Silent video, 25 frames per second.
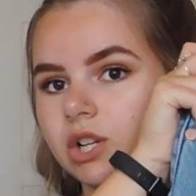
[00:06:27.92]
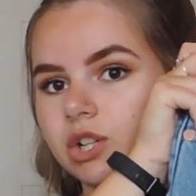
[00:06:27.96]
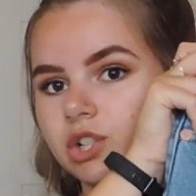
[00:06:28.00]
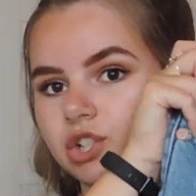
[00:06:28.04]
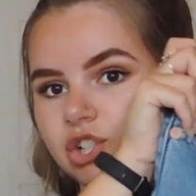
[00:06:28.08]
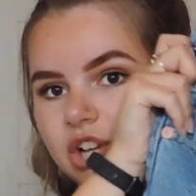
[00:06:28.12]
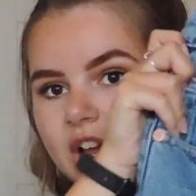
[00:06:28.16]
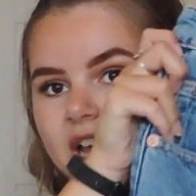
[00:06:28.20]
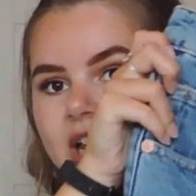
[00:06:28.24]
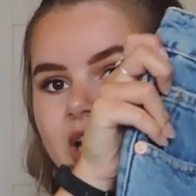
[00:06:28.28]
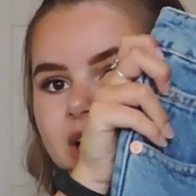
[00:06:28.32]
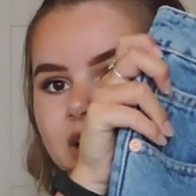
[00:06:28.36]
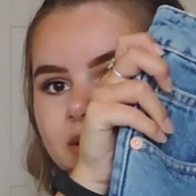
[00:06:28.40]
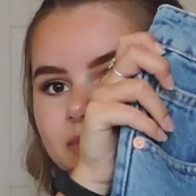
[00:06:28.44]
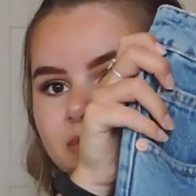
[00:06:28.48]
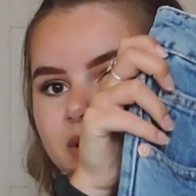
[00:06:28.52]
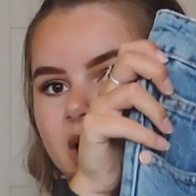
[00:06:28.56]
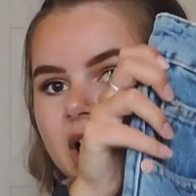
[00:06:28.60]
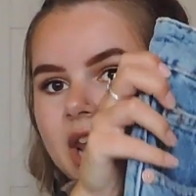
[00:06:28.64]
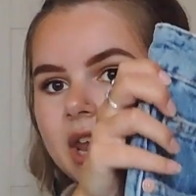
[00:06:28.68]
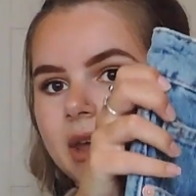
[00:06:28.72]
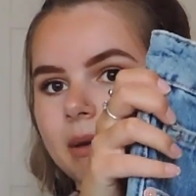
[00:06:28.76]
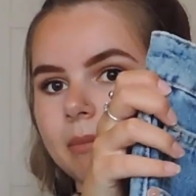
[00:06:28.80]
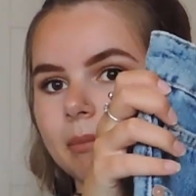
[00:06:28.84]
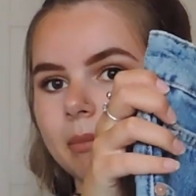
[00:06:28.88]
shade of
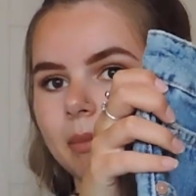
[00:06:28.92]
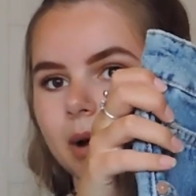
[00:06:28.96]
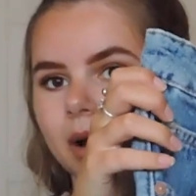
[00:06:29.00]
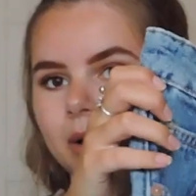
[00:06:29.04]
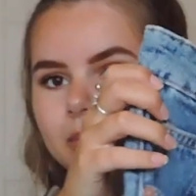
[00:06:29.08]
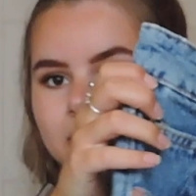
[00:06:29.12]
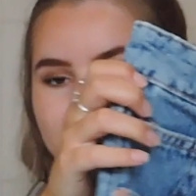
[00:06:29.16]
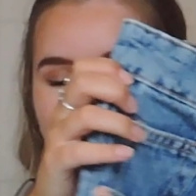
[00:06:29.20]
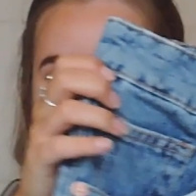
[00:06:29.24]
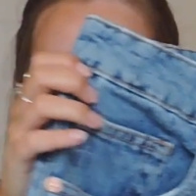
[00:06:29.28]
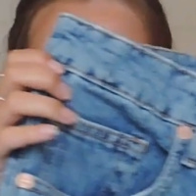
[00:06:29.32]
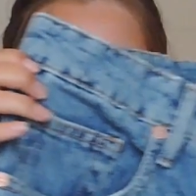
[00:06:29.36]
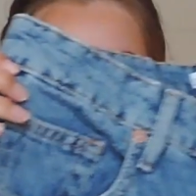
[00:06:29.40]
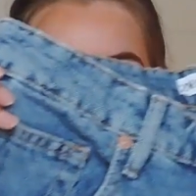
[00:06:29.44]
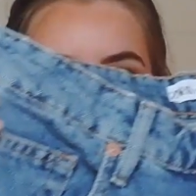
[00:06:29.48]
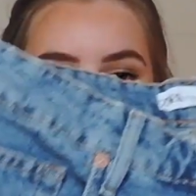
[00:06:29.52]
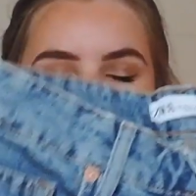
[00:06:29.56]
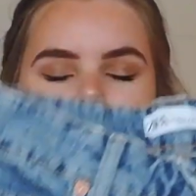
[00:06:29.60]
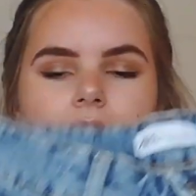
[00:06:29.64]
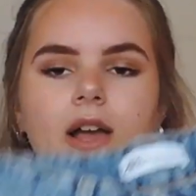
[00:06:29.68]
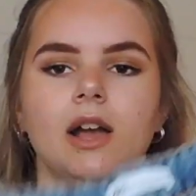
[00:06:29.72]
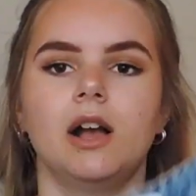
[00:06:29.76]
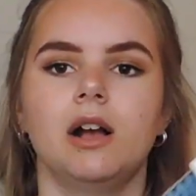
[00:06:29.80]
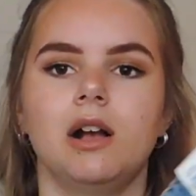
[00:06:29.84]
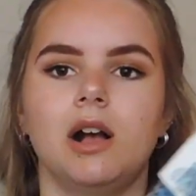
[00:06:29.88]
denim, I would say.
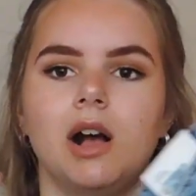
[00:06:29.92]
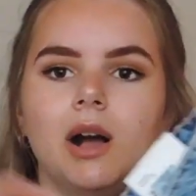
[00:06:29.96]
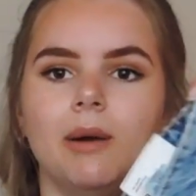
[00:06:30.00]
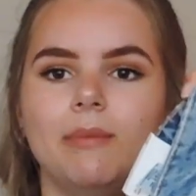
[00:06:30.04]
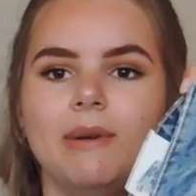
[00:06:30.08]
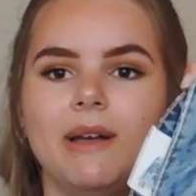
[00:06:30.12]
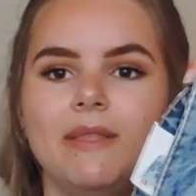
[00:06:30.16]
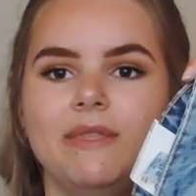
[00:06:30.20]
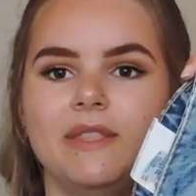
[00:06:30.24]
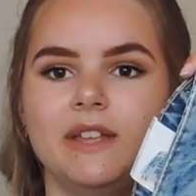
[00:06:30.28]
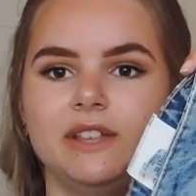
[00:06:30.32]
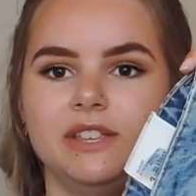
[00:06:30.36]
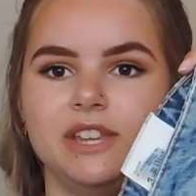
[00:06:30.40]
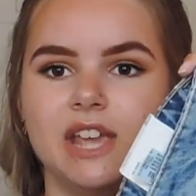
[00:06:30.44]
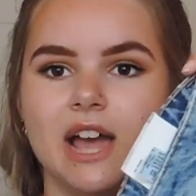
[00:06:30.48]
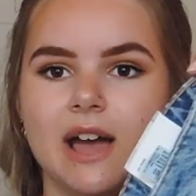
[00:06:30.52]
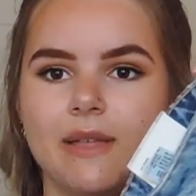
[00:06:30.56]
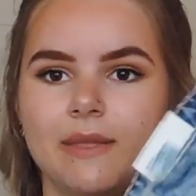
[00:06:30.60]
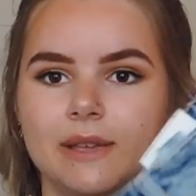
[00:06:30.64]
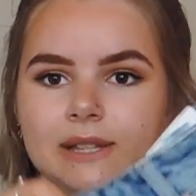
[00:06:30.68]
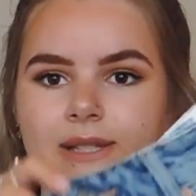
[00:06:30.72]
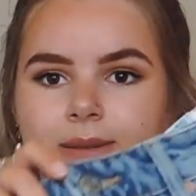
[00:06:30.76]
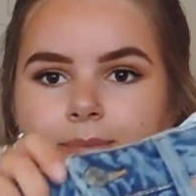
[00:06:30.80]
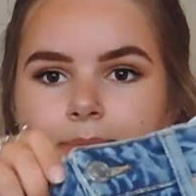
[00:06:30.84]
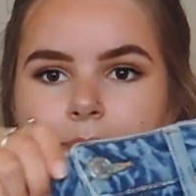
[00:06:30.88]
And then
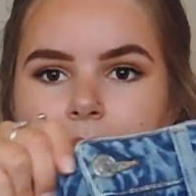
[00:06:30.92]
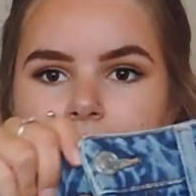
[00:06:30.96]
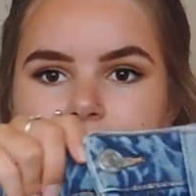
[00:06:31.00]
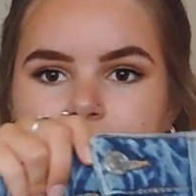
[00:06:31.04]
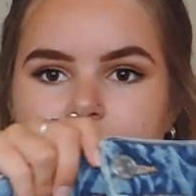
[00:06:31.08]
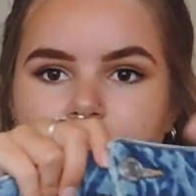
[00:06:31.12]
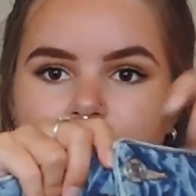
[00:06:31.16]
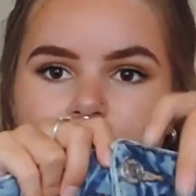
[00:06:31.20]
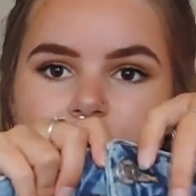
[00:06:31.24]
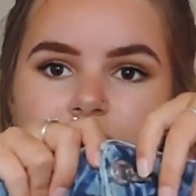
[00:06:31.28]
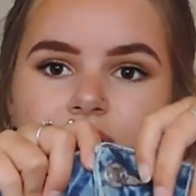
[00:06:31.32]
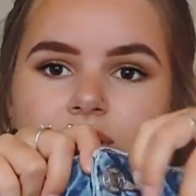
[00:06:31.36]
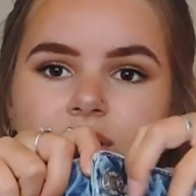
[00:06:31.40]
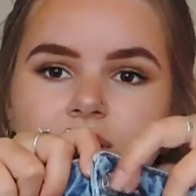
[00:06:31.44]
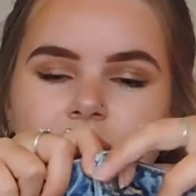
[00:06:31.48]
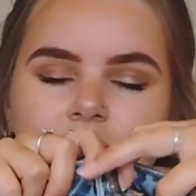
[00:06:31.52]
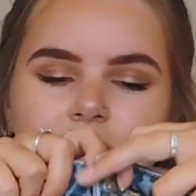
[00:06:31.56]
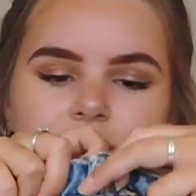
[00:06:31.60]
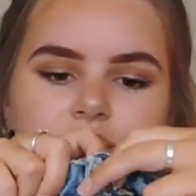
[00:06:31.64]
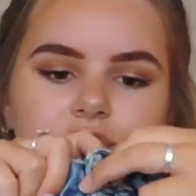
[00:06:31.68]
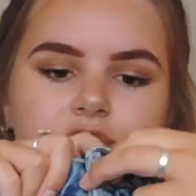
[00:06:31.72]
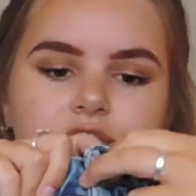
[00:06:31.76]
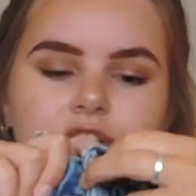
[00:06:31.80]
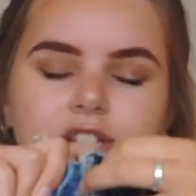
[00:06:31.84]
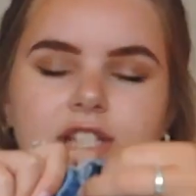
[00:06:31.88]
yeah, there's a button
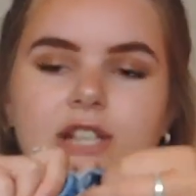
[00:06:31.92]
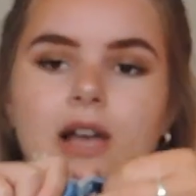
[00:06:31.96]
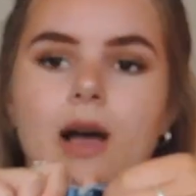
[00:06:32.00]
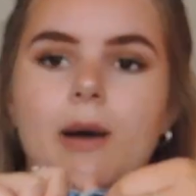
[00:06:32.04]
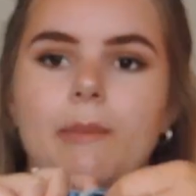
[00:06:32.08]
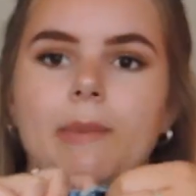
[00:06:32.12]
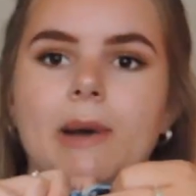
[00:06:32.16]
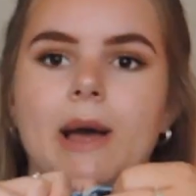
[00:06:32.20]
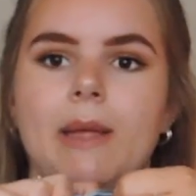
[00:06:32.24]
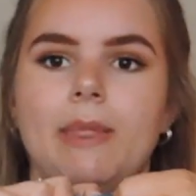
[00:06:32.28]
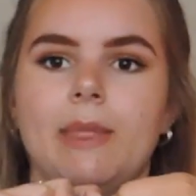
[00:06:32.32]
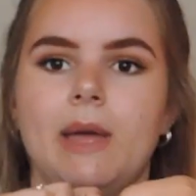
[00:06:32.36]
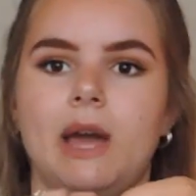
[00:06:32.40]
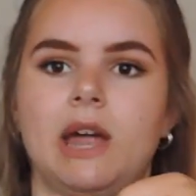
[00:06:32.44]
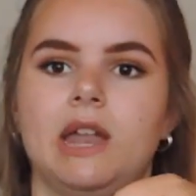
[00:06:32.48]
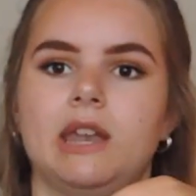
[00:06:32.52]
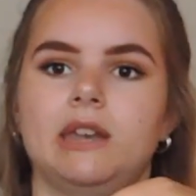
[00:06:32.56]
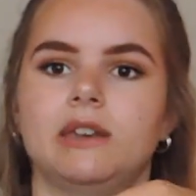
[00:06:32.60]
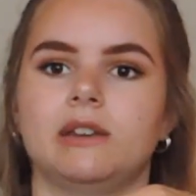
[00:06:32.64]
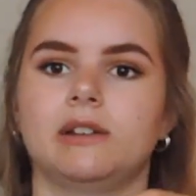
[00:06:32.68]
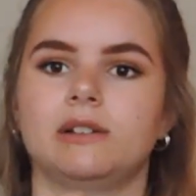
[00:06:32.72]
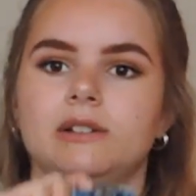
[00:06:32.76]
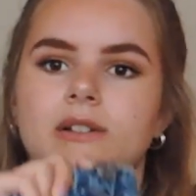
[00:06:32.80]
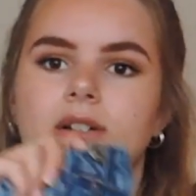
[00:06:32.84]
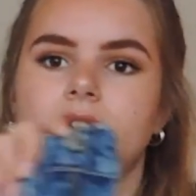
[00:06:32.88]
that just does up, and
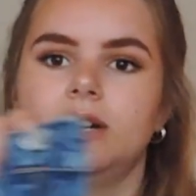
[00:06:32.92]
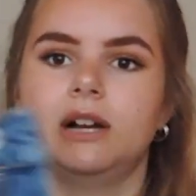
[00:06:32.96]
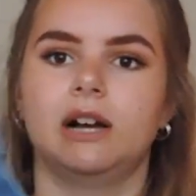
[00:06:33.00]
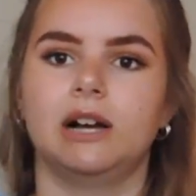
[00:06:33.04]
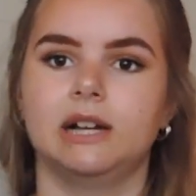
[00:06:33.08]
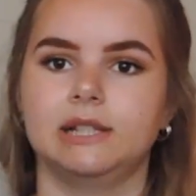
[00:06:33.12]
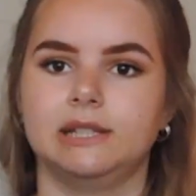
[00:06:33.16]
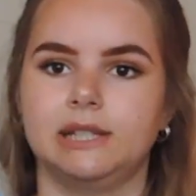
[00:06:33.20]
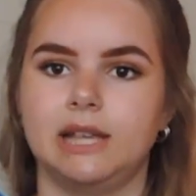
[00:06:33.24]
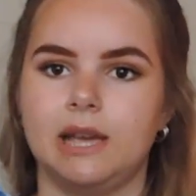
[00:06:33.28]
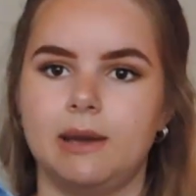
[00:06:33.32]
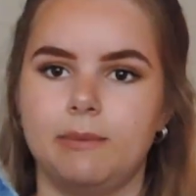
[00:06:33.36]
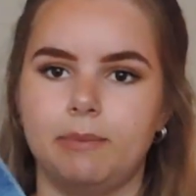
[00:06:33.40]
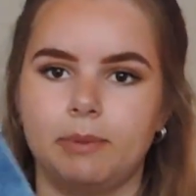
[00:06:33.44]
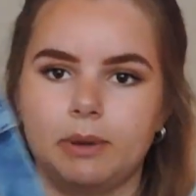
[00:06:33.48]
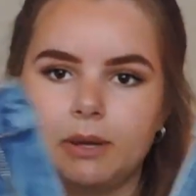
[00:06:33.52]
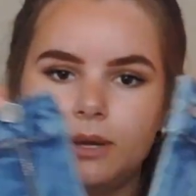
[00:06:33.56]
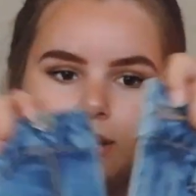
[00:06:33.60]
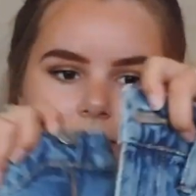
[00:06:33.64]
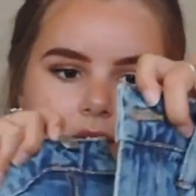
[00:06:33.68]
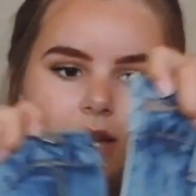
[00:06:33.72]
then a zip,